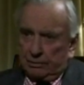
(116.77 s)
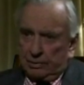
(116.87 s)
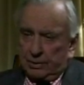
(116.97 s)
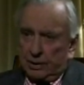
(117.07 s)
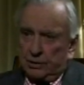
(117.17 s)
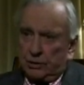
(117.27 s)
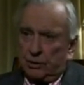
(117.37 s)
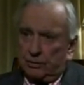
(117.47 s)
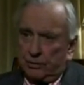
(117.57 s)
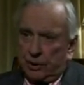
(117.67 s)
which they
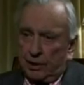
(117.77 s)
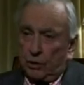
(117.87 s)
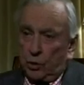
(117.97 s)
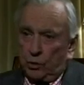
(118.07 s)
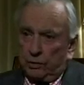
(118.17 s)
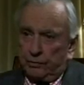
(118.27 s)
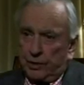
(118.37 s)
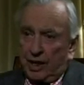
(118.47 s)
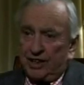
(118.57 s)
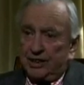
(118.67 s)
should have done, could have
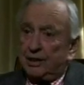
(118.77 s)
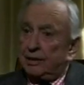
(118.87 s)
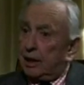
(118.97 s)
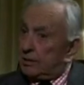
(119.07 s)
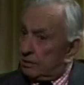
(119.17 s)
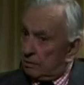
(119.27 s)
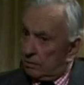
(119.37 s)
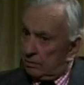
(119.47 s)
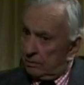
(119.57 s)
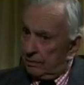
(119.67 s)
done, did not do,